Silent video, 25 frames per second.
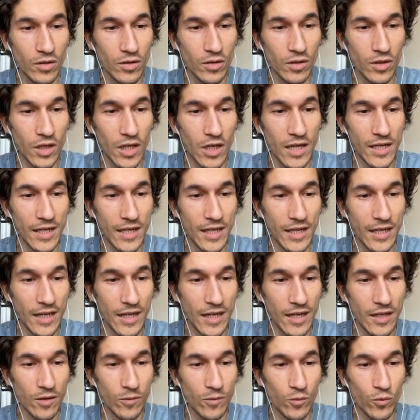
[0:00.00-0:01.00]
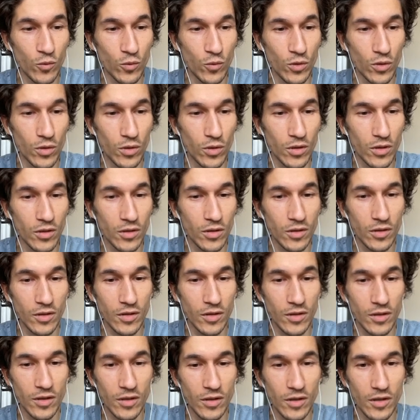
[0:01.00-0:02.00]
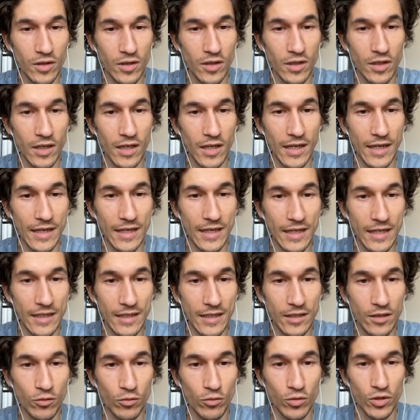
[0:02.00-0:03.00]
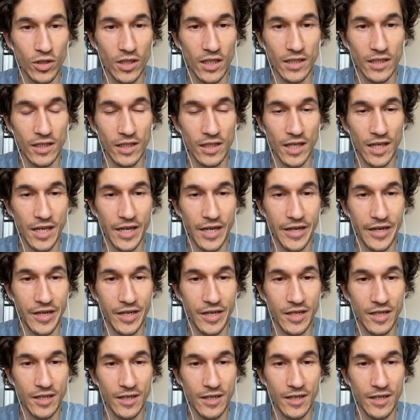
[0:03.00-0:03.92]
and then another wood I need to settle here